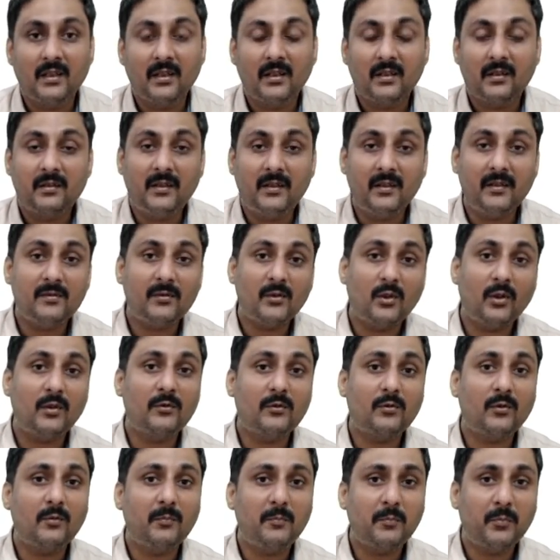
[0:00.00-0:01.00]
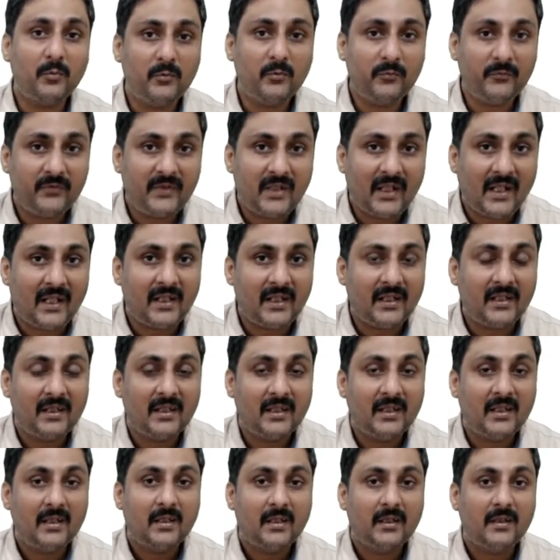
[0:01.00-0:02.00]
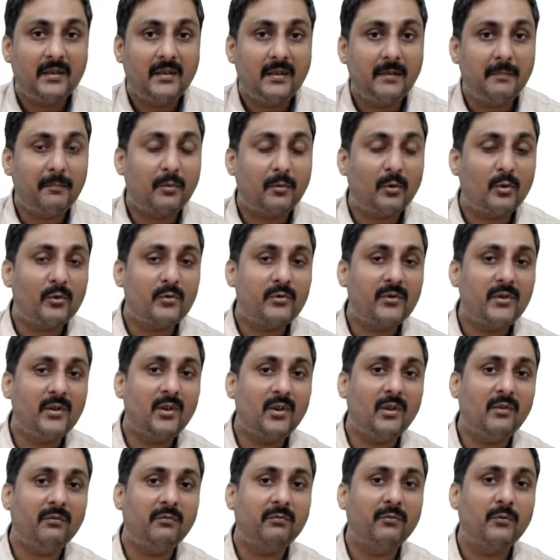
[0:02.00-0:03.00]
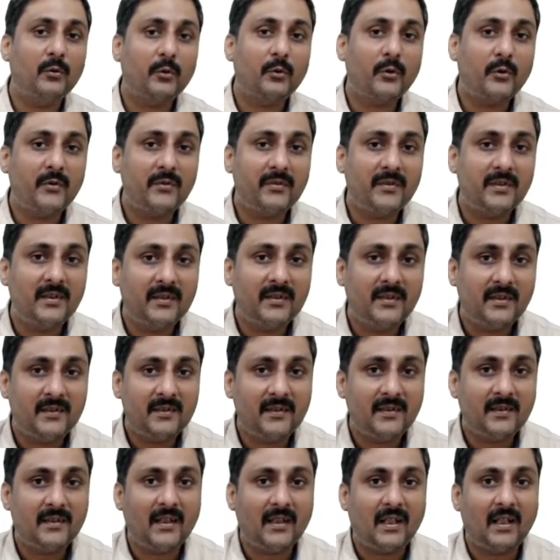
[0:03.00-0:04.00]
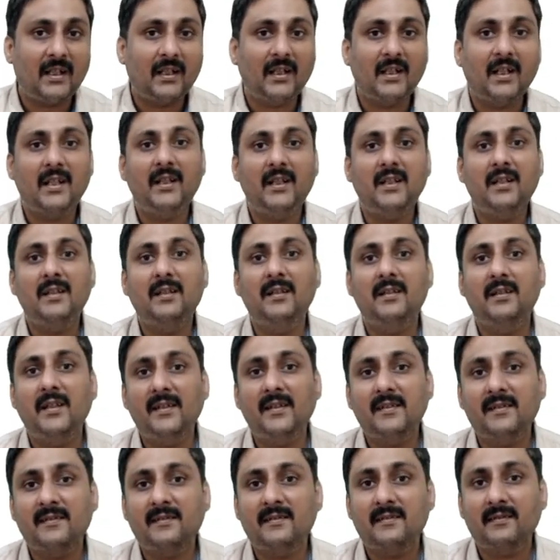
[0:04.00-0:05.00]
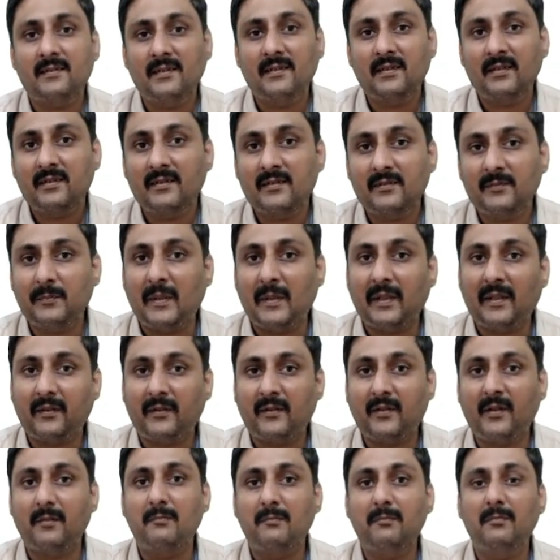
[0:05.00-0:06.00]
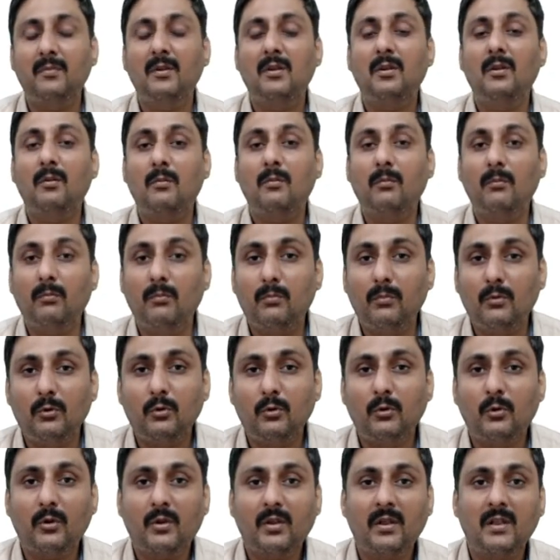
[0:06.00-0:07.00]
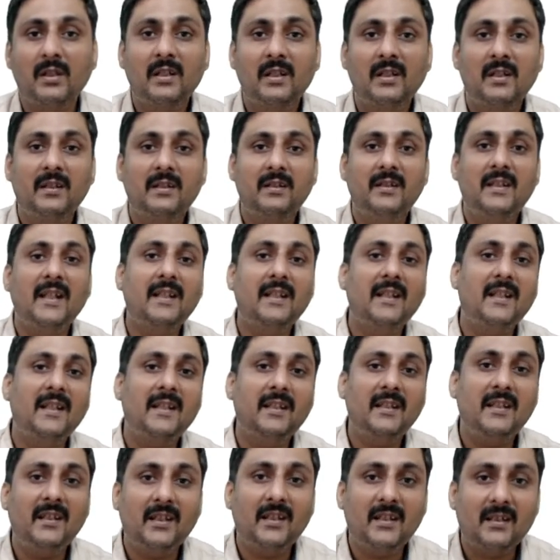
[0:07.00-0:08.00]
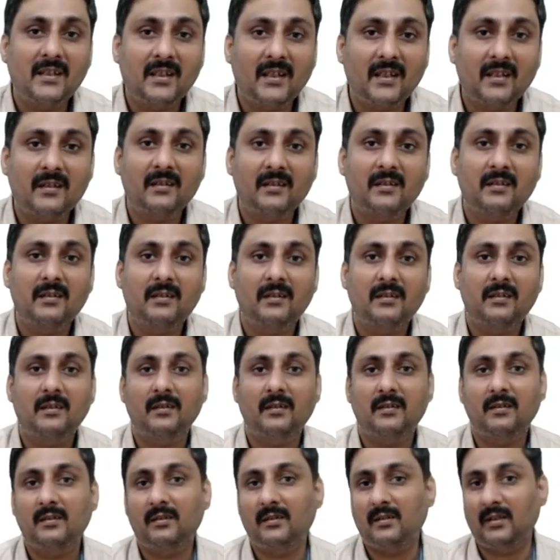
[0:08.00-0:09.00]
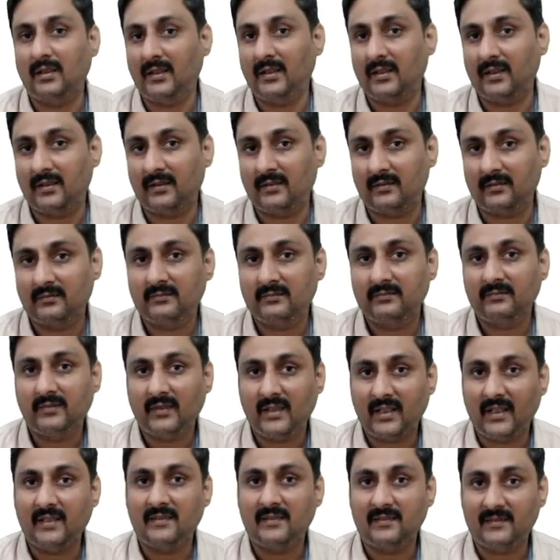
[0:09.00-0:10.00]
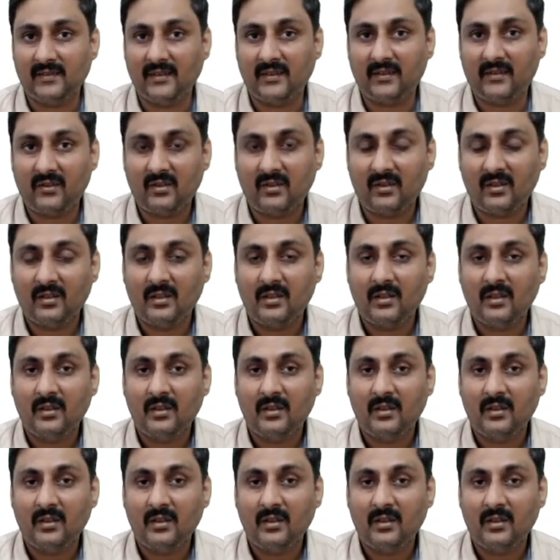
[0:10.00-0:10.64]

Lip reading: This also proves that the process of photosynthesis occur in this spectrum more than any other color as such.